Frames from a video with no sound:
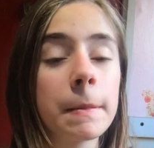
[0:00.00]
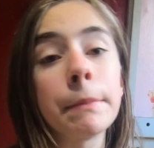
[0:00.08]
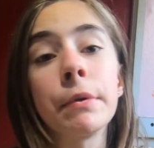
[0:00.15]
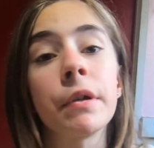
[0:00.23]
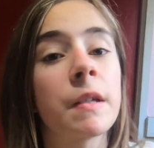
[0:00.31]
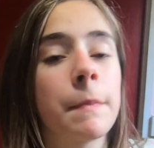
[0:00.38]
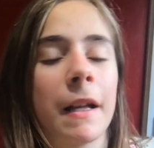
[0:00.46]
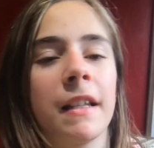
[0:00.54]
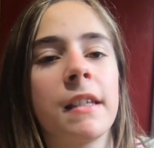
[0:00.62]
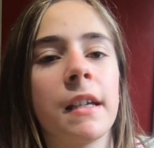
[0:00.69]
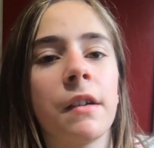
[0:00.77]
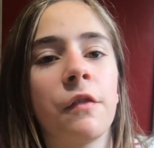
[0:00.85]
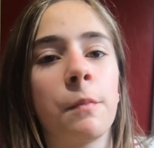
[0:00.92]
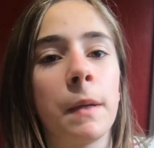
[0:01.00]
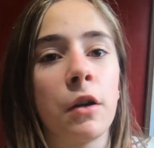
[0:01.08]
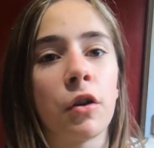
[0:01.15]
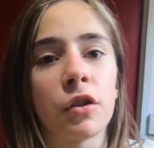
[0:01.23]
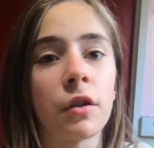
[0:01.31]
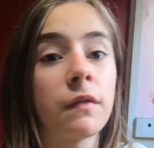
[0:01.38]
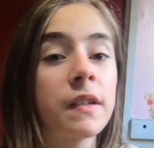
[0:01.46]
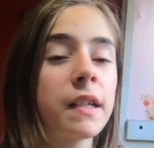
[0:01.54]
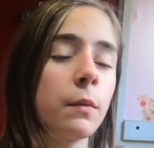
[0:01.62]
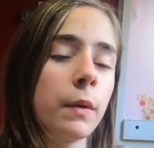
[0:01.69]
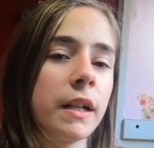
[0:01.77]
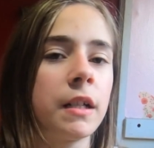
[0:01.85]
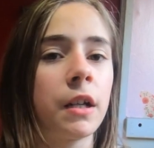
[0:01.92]
is a bit more expensive, because obviously in
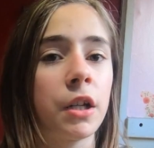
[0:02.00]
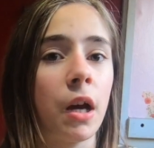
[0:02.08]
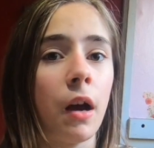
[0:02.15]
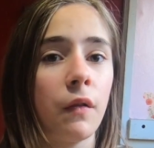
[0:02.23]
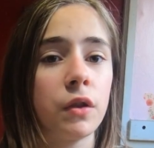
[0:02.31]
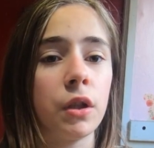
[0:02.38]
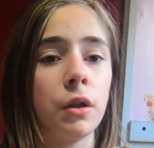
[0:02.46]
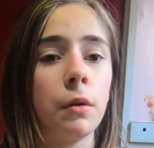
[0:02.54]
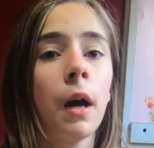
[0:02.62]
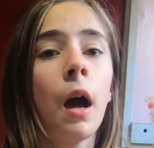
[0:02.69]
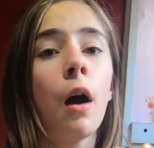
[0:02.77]
winter you have to